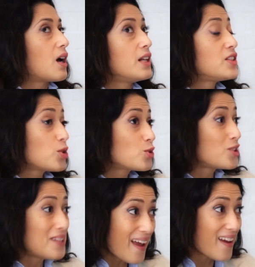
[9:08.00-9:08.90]
Until
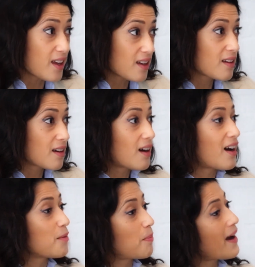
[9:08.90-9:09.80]
today,
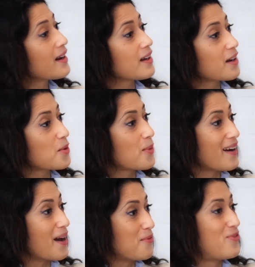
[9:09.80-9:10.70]
I panic
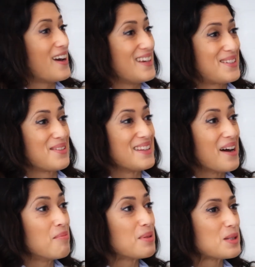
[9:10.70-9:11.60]
when I'm faced with
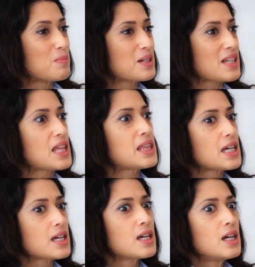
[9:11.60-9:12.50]
numbers because I think